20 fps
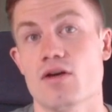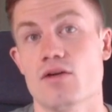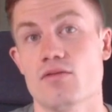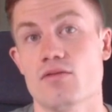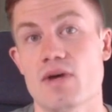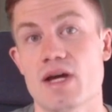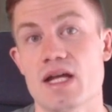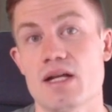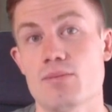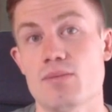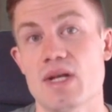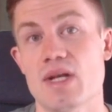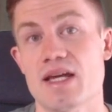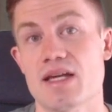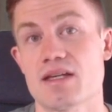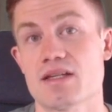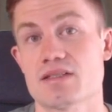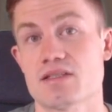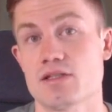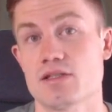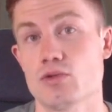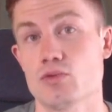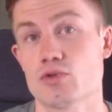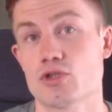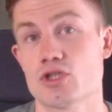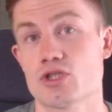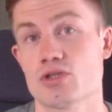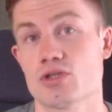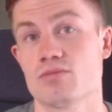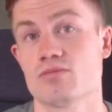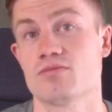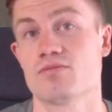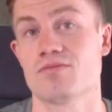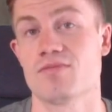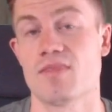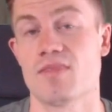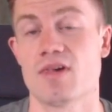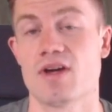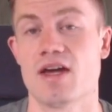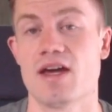when black has a huge
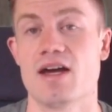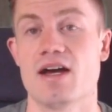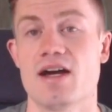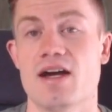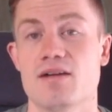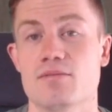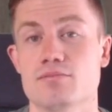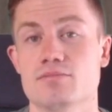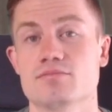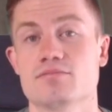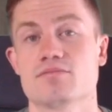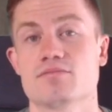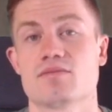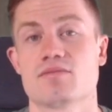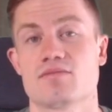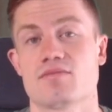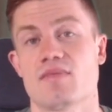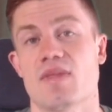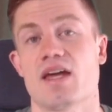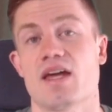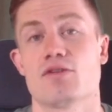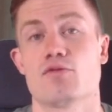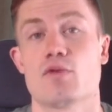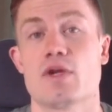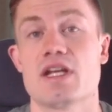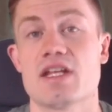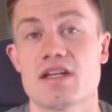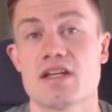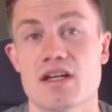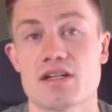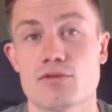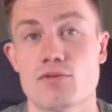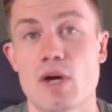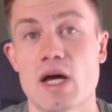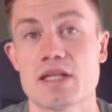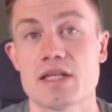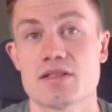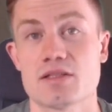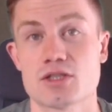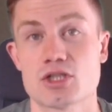and winning
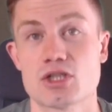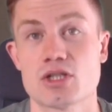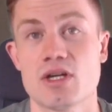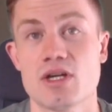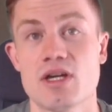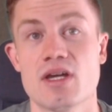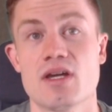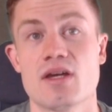advantage,